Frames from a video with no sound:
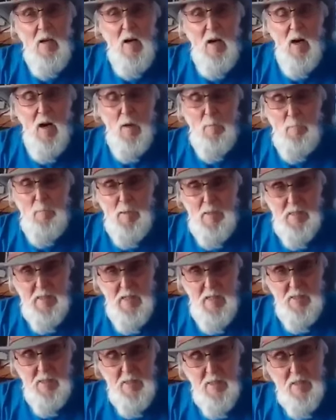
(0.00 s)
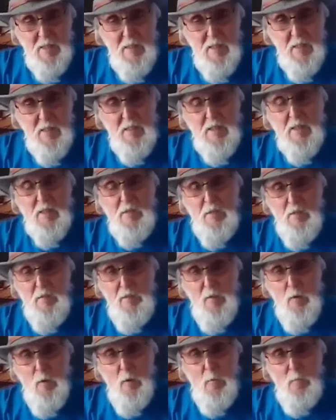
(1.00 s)
I'm presenting this in the
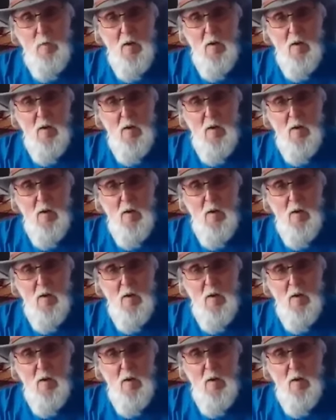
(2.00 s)
form